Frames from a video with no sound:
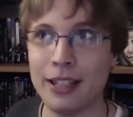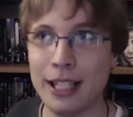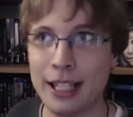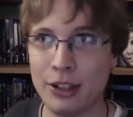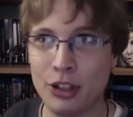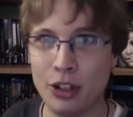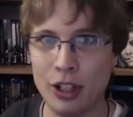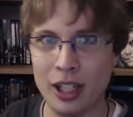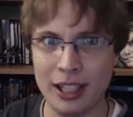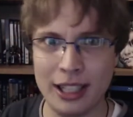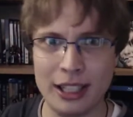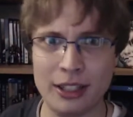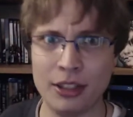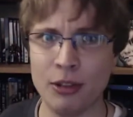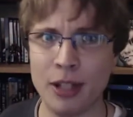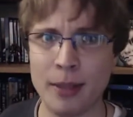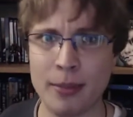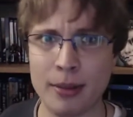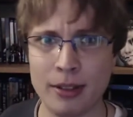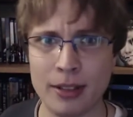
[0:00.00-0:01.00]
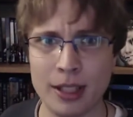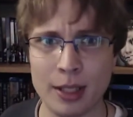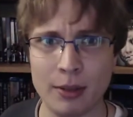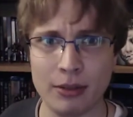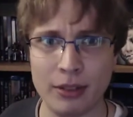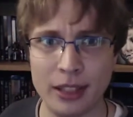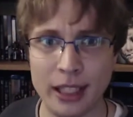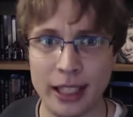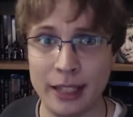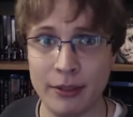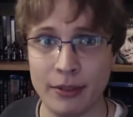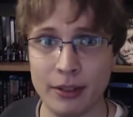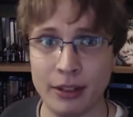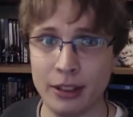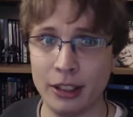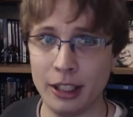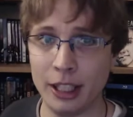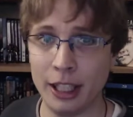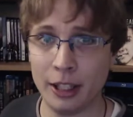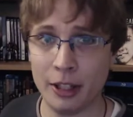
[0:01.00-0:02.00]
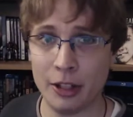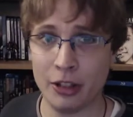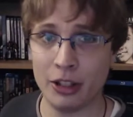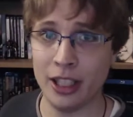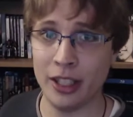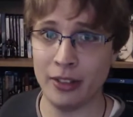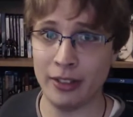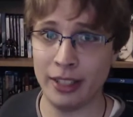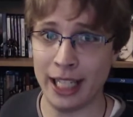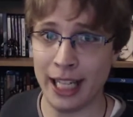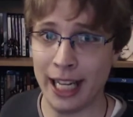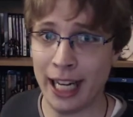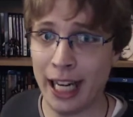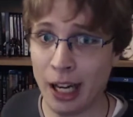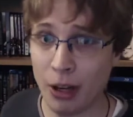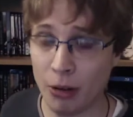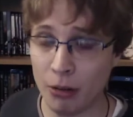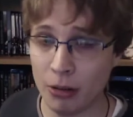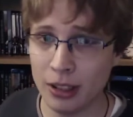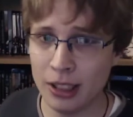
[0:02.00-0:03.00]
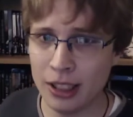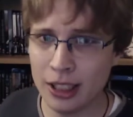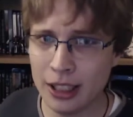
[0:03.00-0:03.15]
it took at least 2 episodes for even Kyoshi didn't get out.